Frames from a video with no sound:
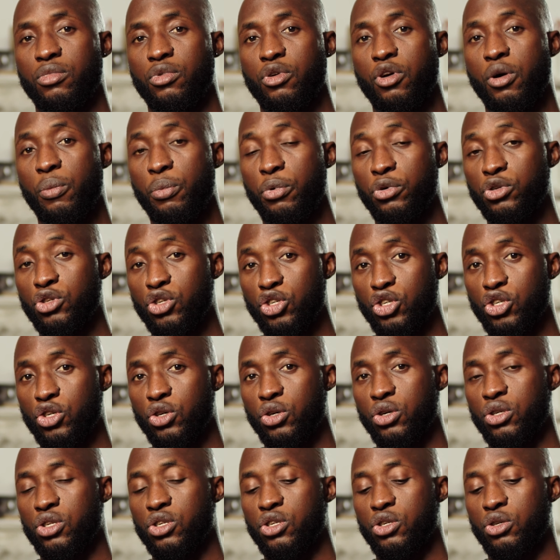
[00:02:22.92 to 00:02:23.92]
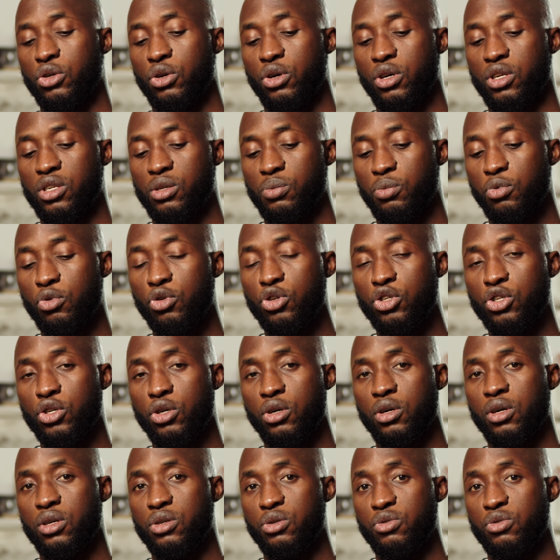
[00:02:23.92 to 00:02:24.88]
compose your shots, your exposure,